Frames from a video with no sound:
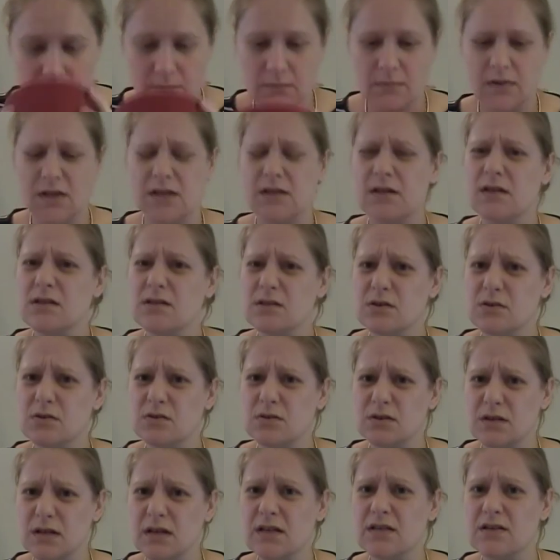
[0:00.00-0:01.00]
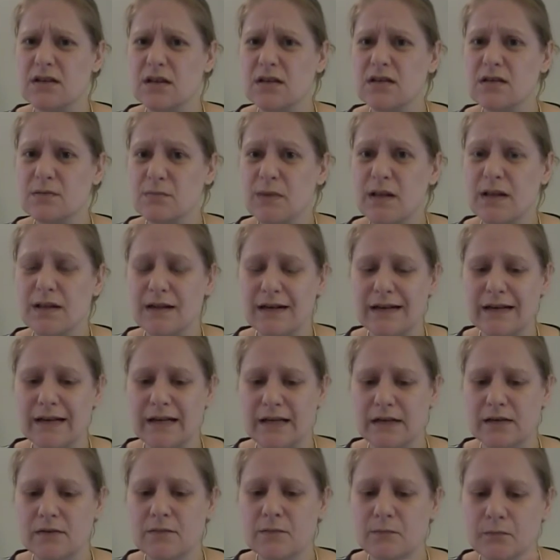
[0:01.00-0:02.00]
It does smell
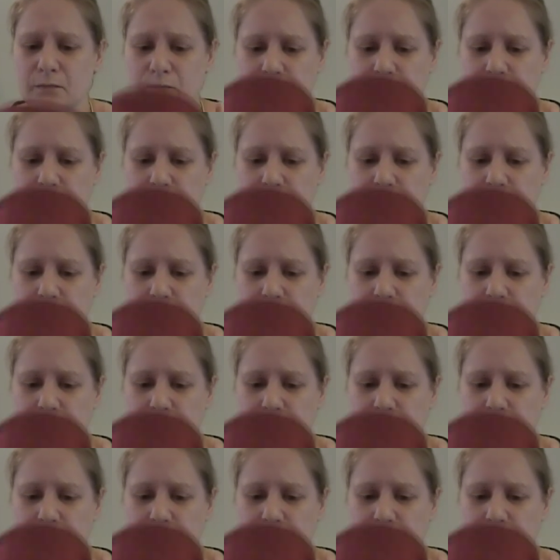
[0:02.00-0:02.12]
clean.